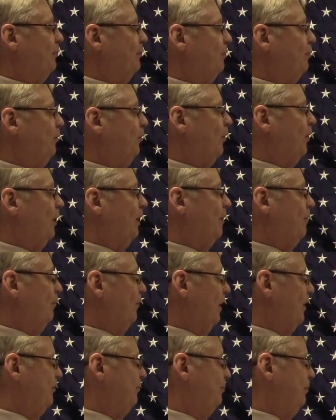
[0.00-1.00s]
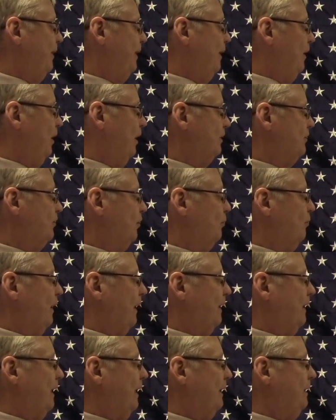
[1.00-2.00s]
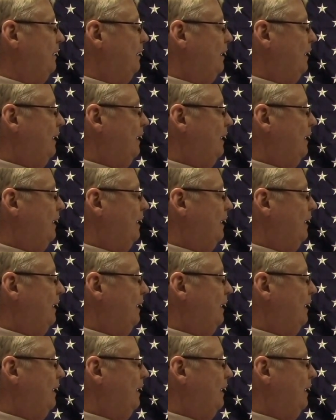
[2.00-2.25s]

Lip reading: supporter, it must be also recognized